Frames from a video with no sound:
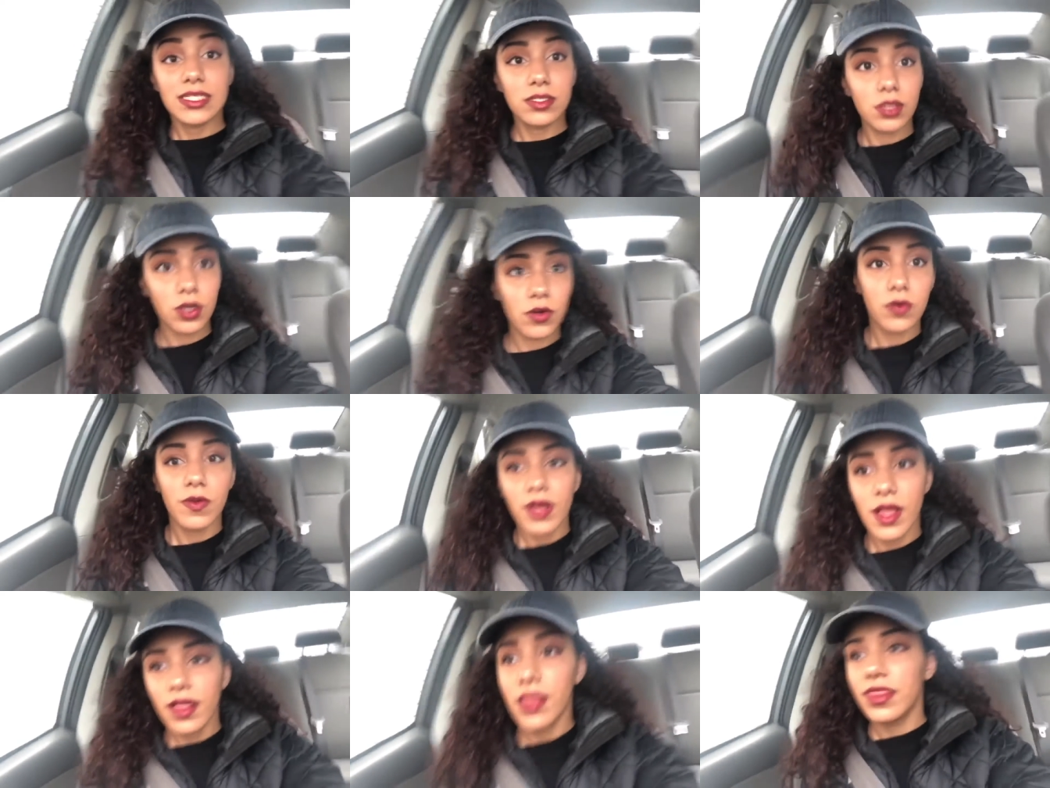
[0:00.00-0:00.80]
So,
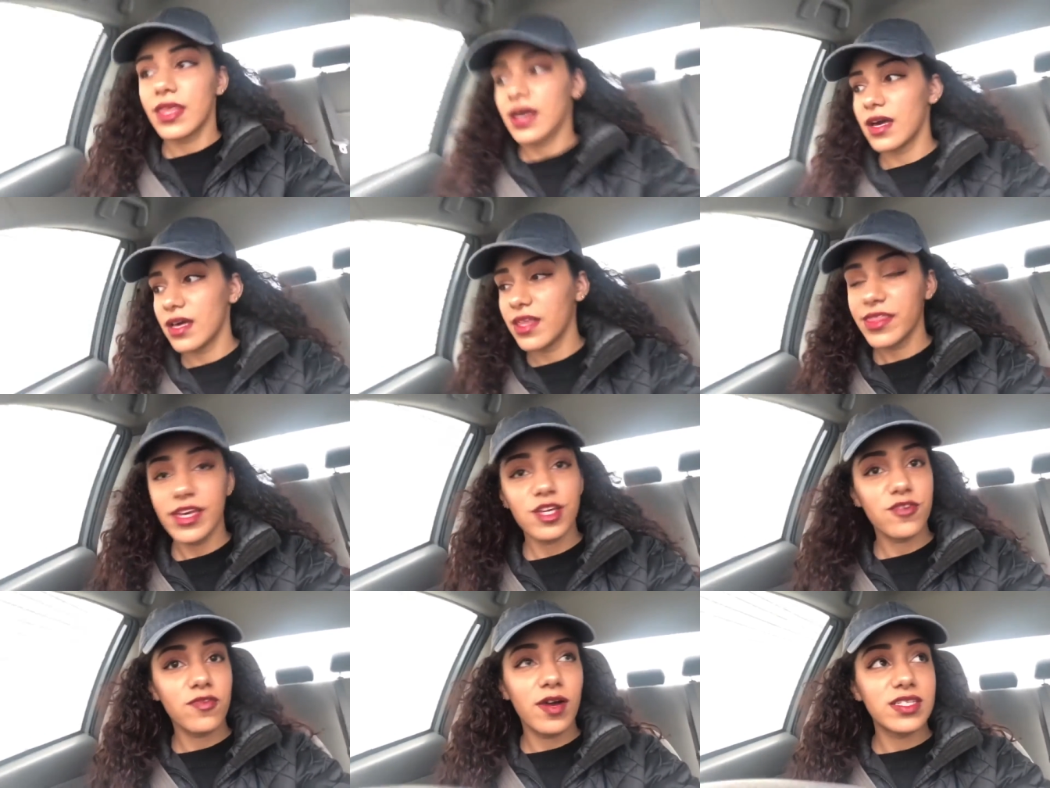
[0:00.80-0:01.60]
uh,
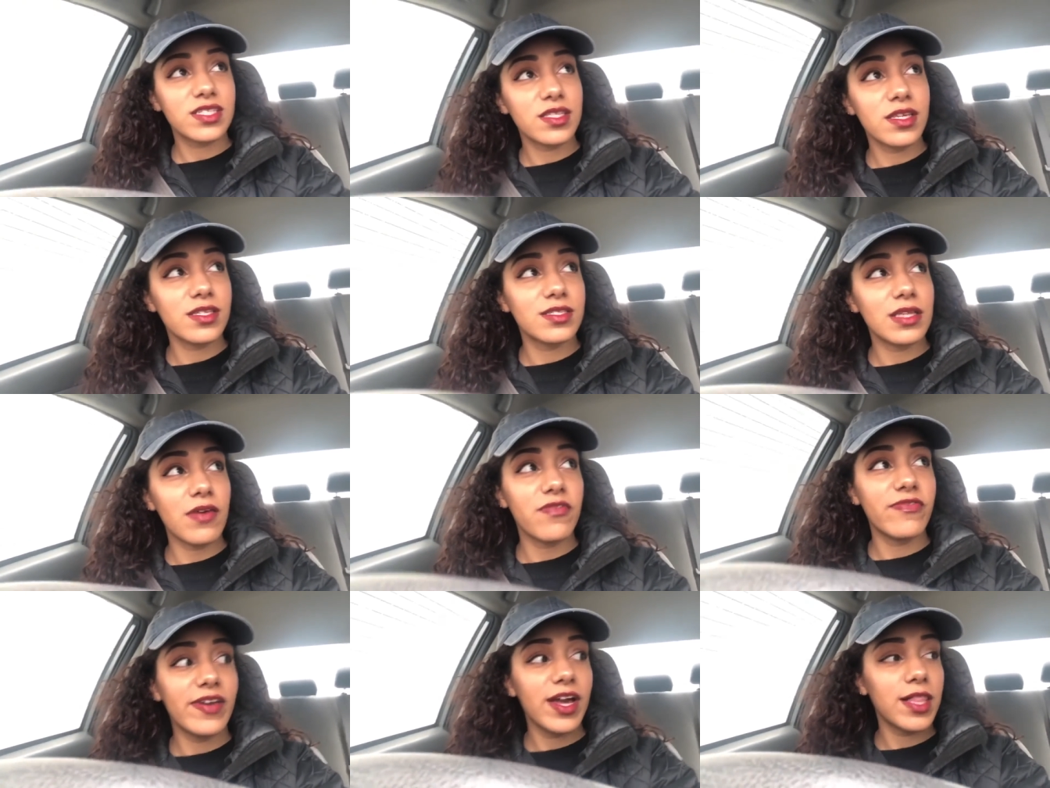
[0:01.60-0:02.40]
thank you for watching this
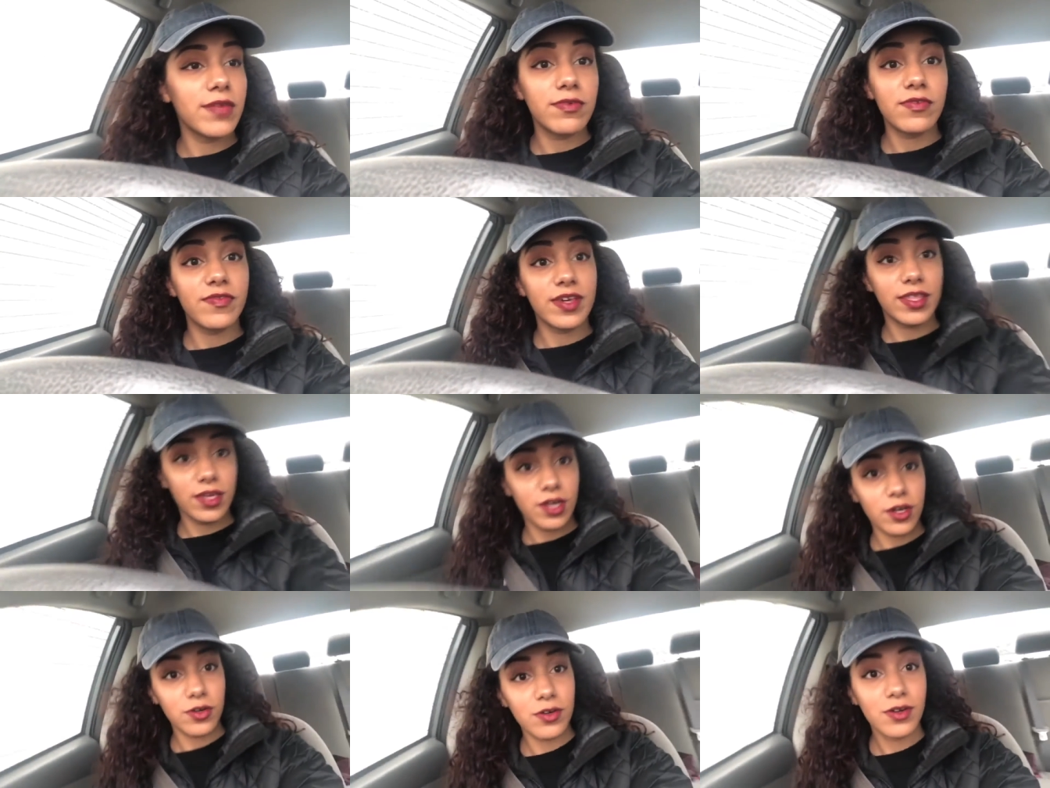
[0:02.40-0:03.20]
fail of a
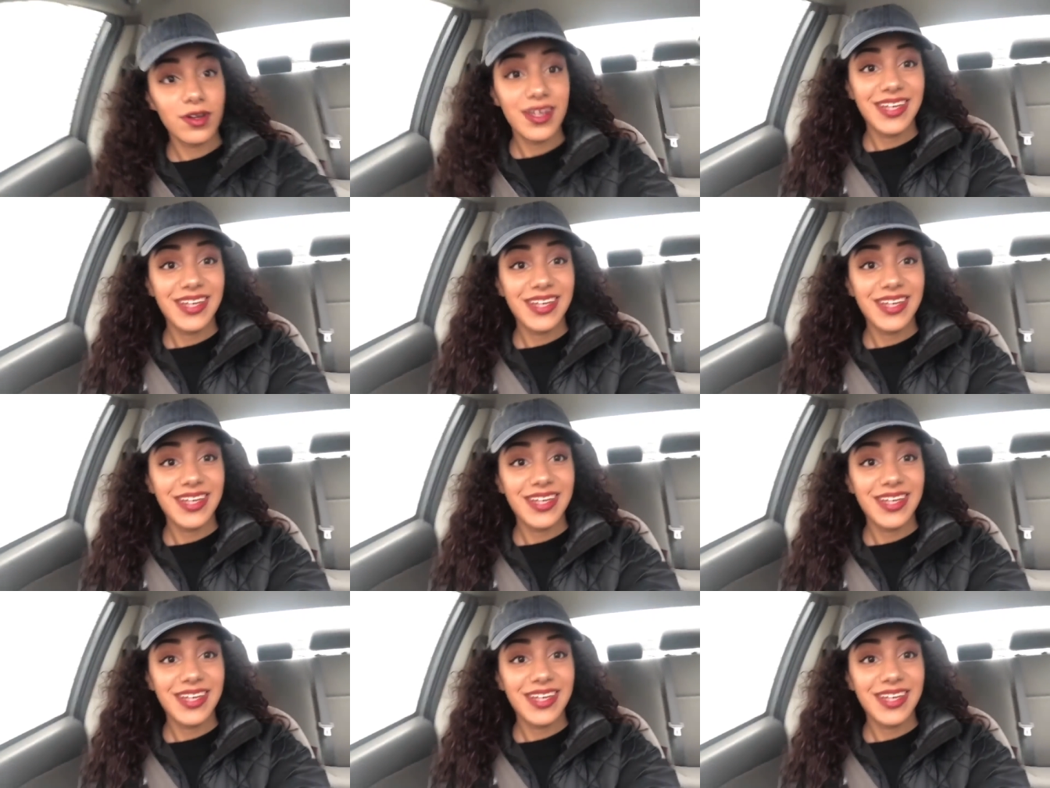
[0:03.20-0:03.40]
video.